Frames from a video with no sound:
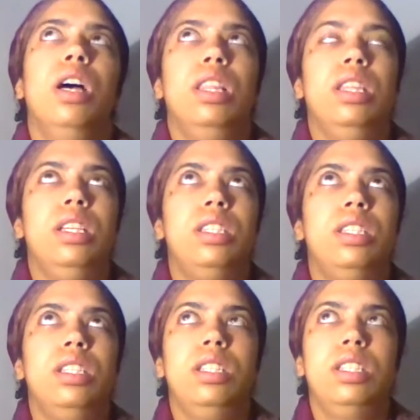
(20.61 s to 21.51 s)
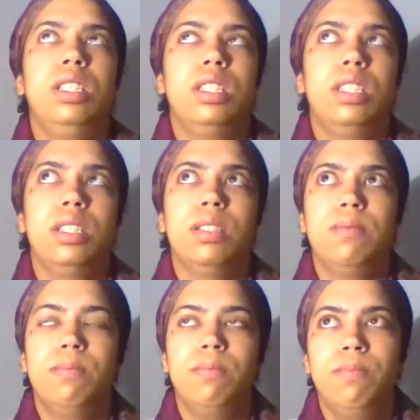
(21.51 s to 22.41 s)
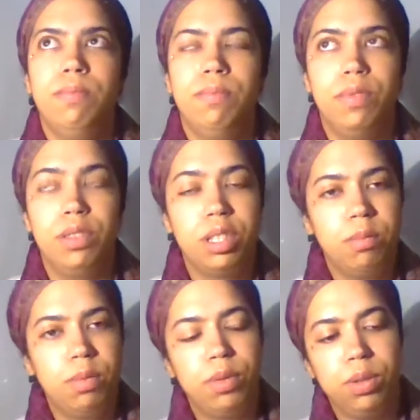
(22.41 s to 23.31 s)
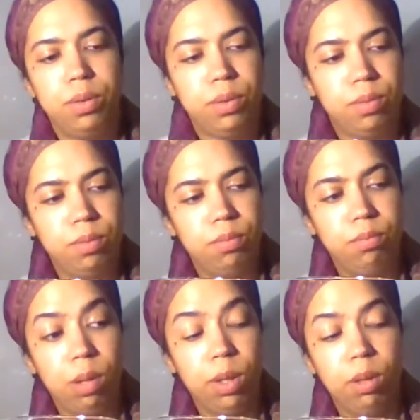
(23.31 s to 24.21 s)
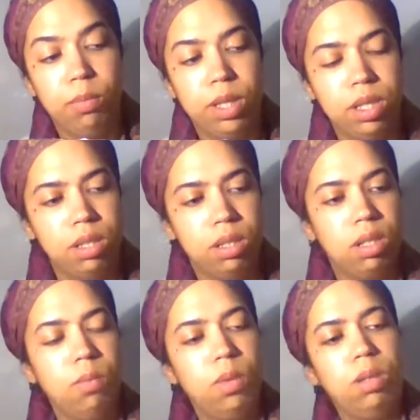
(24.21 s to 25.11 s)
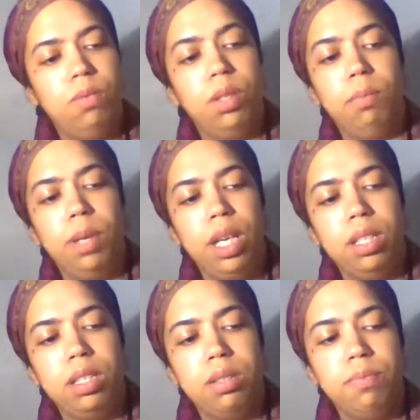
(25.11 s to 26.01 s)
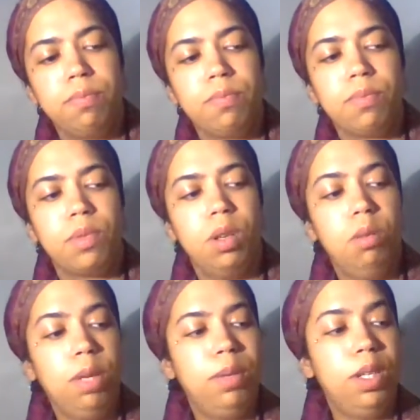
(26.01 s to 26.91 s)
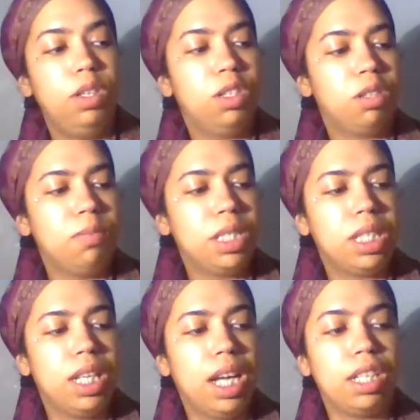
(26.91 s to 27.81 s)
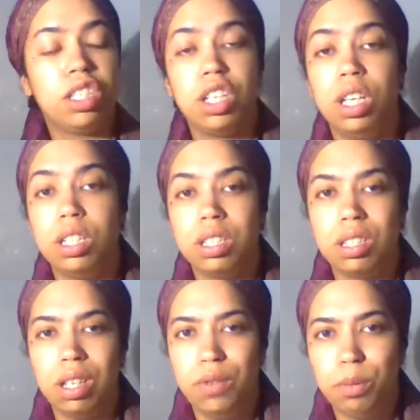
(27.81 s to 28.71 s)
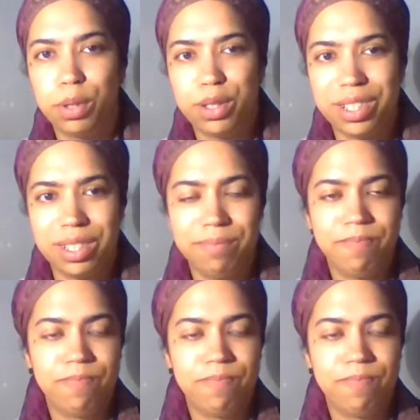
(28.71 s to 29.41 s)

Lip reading: This is, for some of you, maybe you're missing someone from the past, or maybe you're just missing that touch of a person,